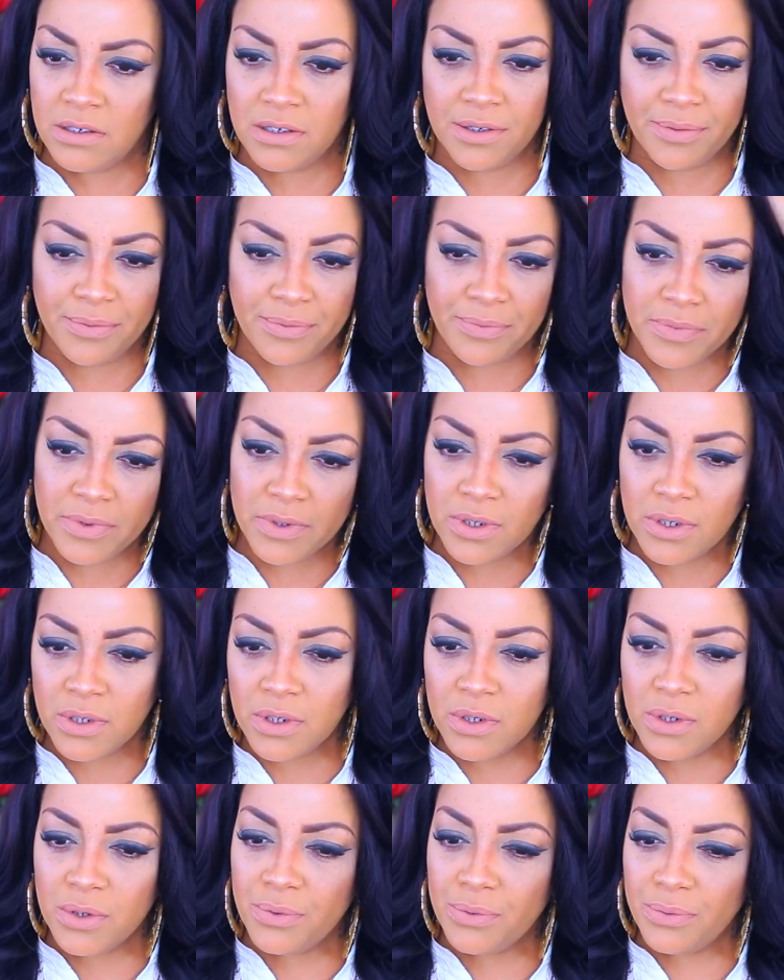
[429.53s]
or
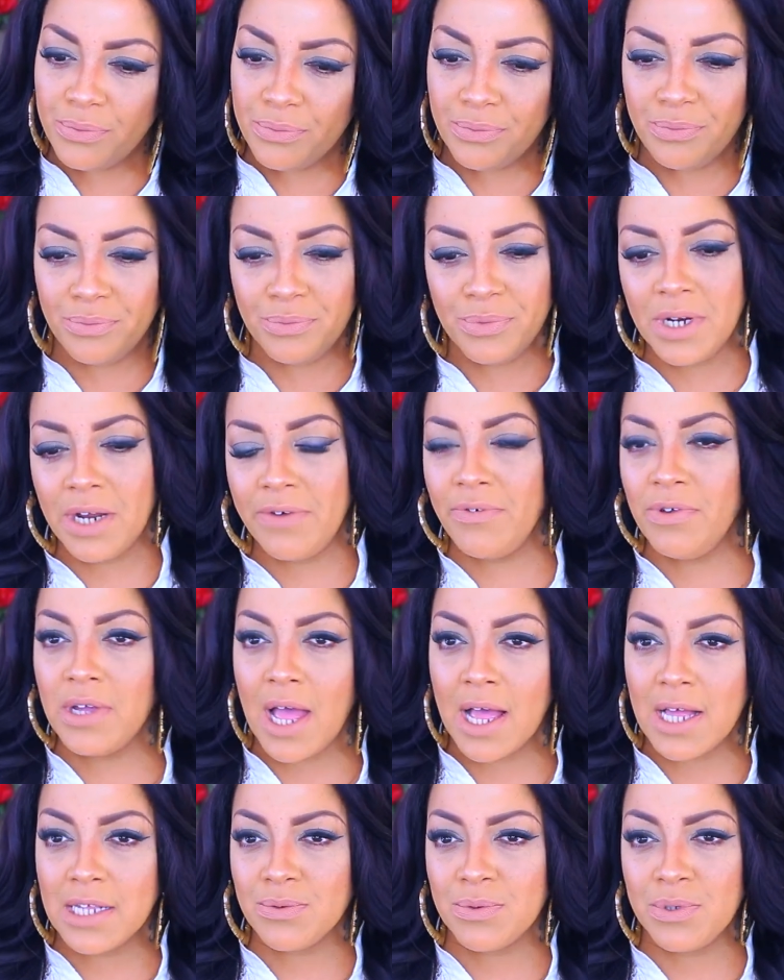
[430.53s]
whatever
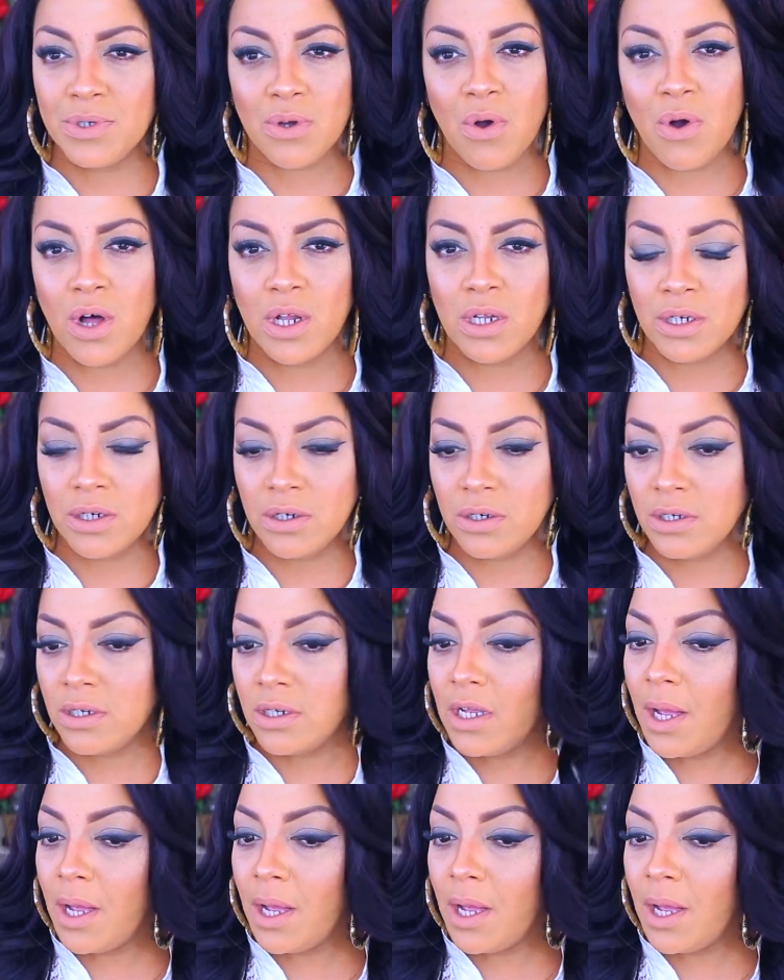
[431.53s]
you guys want to call her.